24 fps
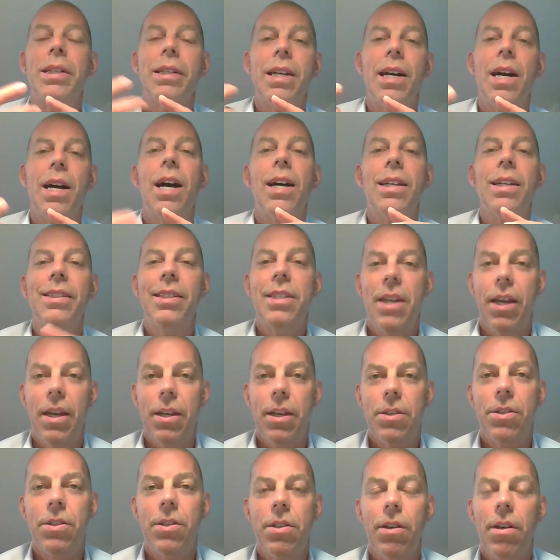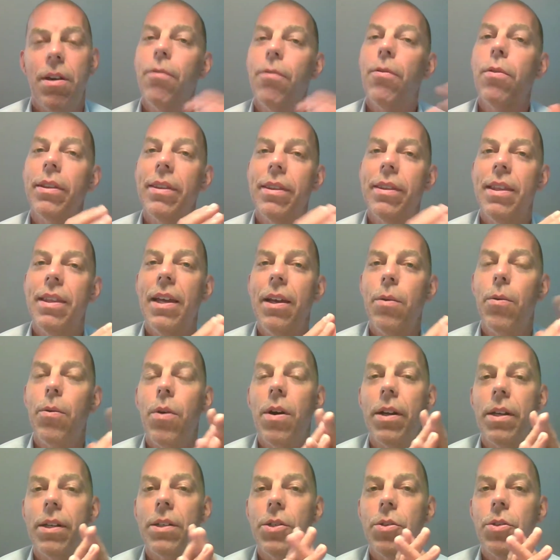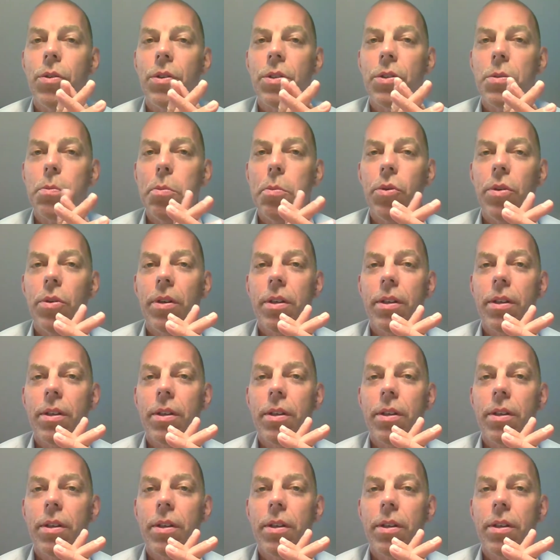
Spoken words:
context of what they wanted to explore.